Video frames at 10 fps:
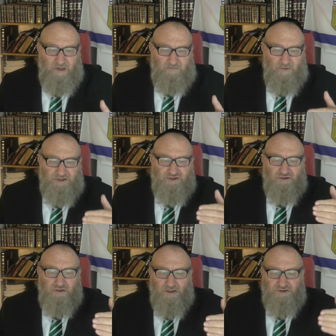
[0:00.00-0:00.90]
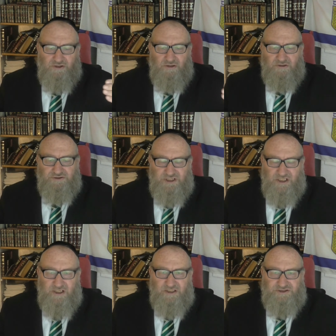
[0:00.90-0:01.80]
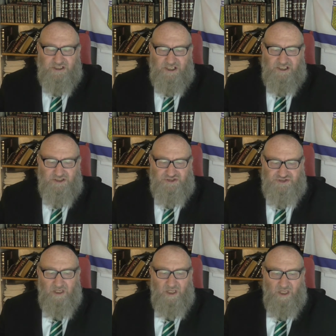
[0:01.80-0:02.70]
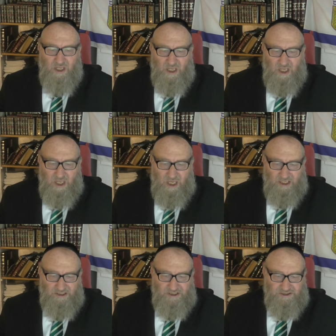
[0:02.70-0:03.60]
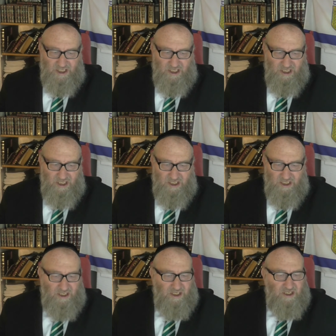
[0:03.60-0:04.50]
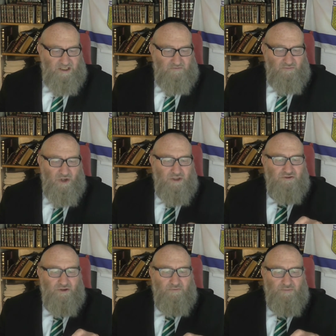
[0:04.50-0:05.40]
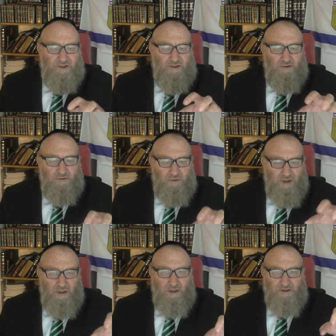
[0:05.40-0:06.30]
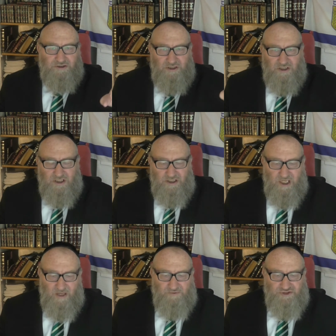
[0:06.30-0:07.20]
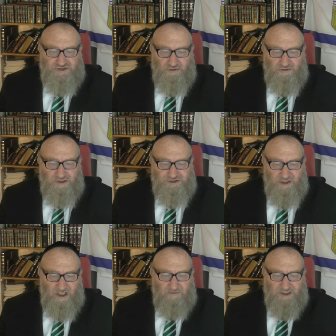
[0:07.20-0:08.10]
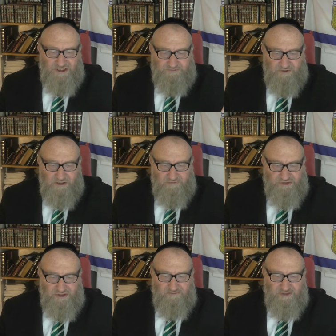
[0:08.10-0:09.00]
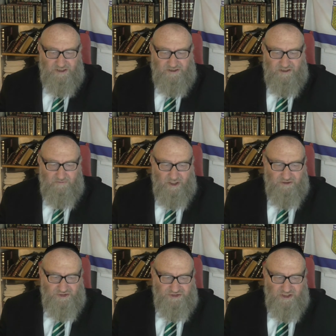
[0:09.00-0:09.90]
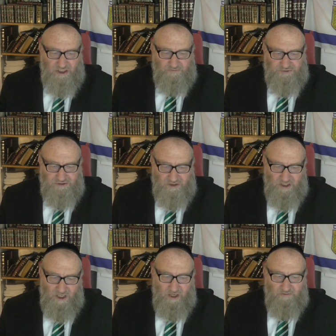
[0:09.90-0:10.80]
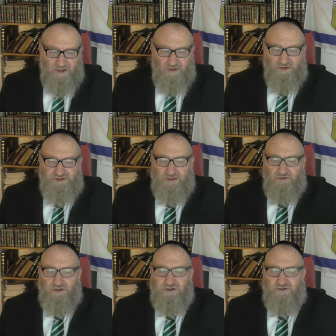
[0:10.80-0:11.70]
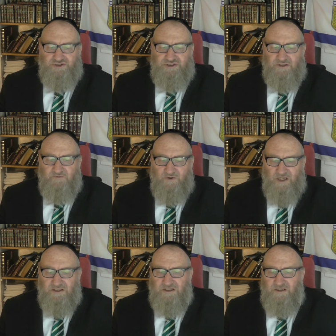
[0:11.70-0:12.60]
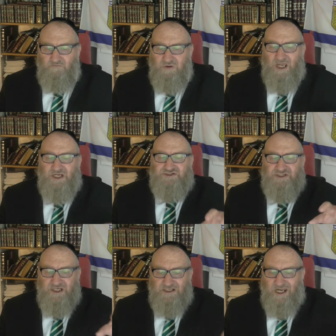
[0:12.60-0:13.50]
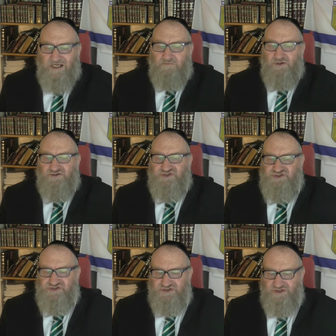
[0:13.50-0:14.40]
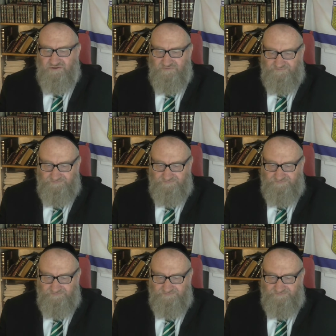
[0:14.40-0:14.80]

in mitochondrial gen genetics and it, uh, in the microbial world it happens all the time it has been observed under the microscope but also occurs in fungi and plants and in animals